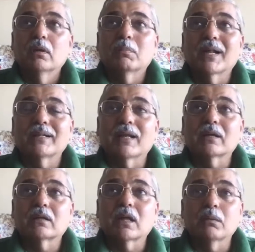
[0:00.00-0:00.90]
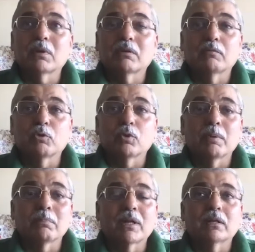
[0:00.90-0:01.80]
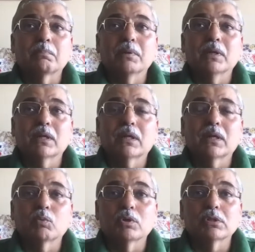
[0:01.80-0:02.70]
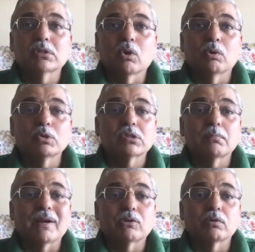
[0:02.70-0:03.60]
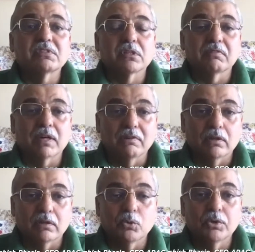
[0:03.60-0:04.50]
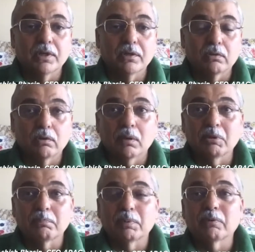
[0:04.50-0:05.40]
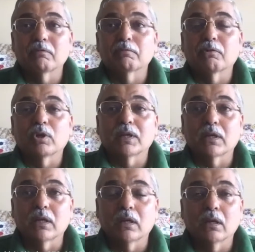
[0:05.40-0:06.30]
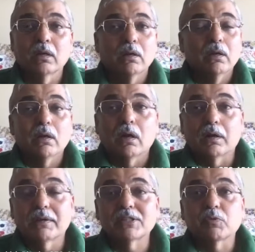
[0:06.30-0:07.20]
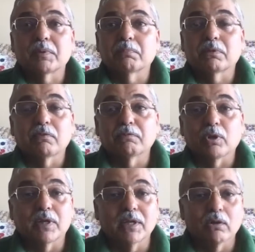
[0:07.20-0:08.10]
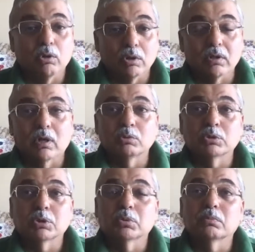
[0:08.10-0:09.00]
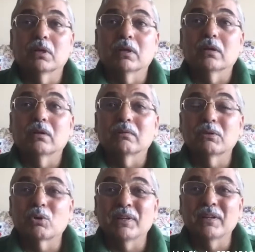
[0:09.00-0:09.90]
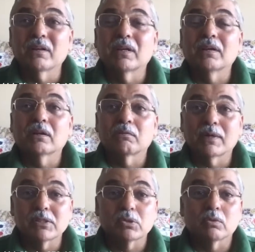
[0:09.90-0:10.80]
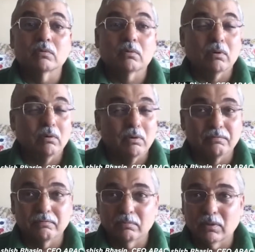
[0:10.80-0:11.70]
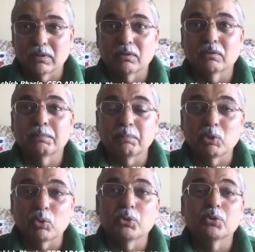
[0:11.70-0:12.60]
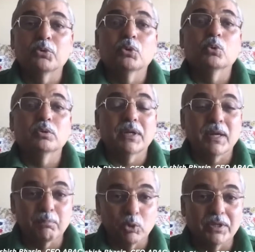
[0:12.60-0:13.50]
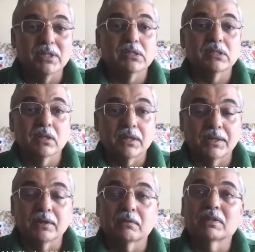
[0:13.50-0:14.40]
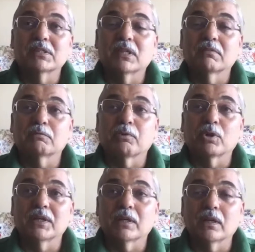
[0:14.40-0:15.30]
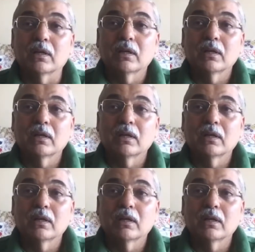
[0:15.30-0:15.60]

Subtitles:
But at that time, if you remember, at the peak, it was almost a matter of survival. People were falling ill. Hundreds of people were falling ill all around you. Your near and dear ones of people who you knew, the employees, near and dear ones, they were falling ill.